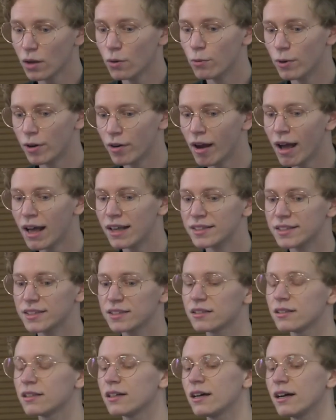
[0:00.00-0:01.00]

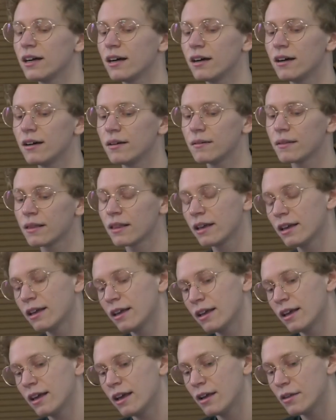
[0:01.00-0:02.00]
Whereas uh,
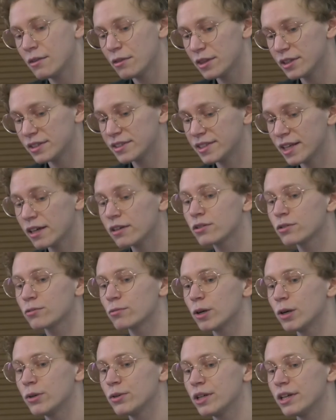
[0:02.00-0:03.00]
the second
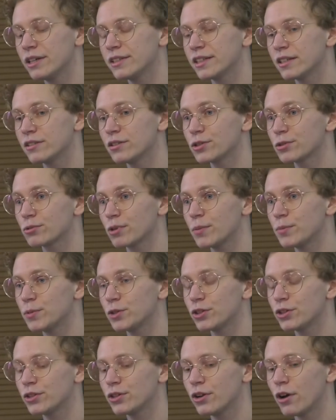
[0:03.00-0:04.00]
quote is a
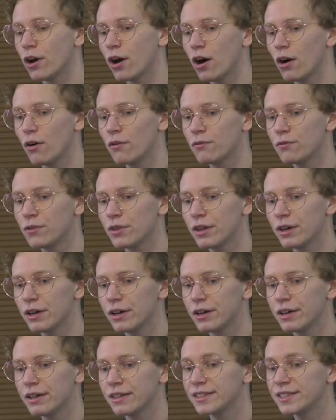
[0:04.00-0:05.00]
description of
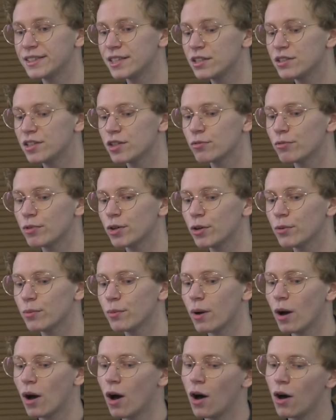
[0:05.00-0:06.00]
the sitting
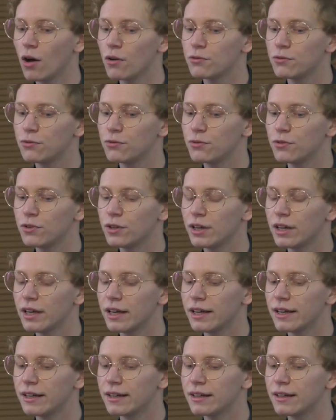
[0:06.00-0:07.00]
room of
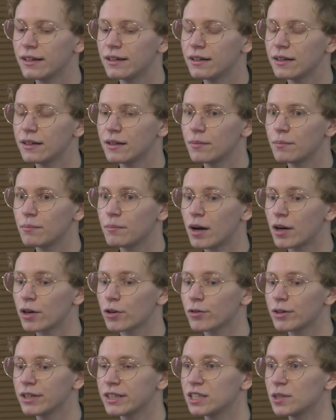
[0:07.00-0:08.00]
uh,
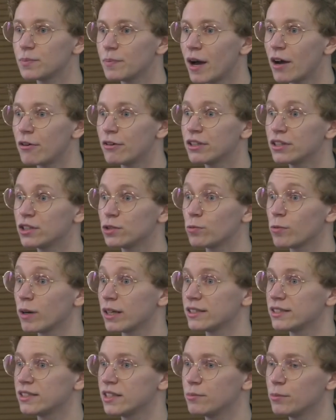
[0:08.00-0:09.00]
Margaret's parents
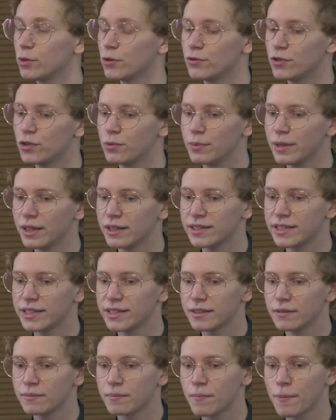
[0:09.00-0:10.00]
once they moved to
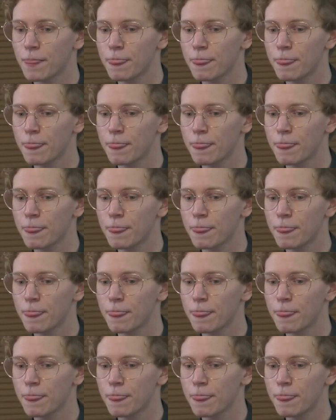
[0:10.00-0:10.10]
Milton.